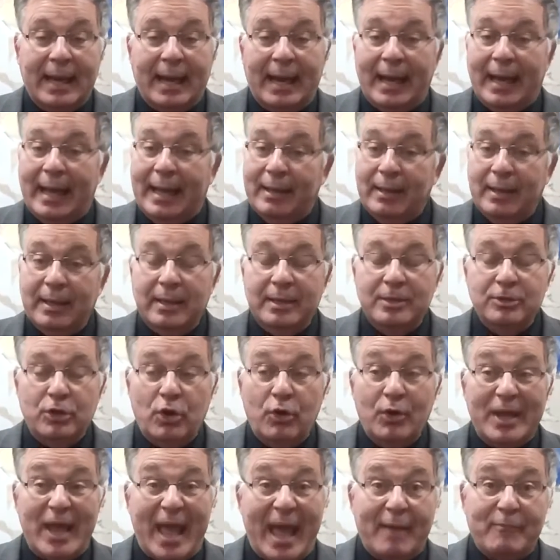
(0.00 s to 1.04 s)
Uh, he's
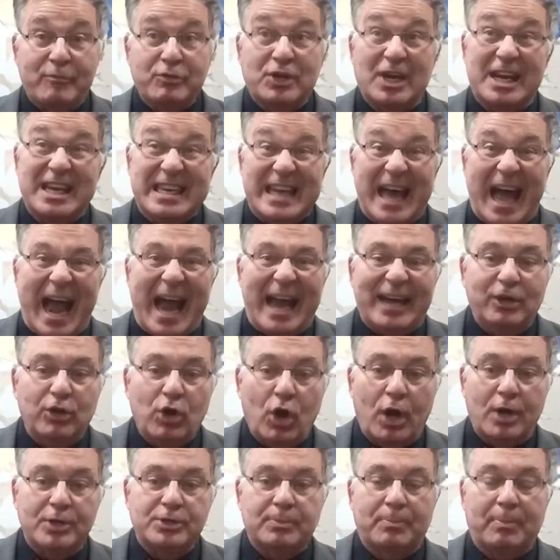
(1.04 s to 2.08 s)
only averaging nine
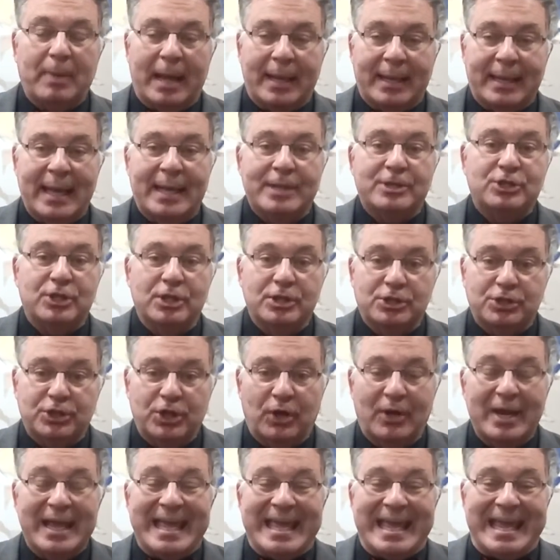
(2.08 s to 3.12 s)
yards a catch this
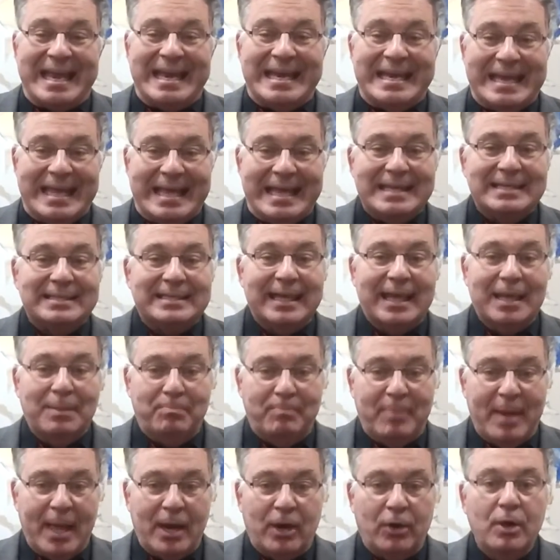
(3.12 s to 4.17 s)
year. He needs to
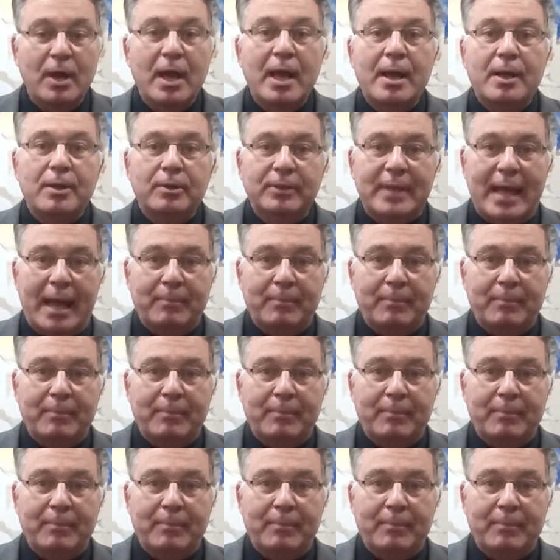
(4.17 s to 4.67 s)
get better.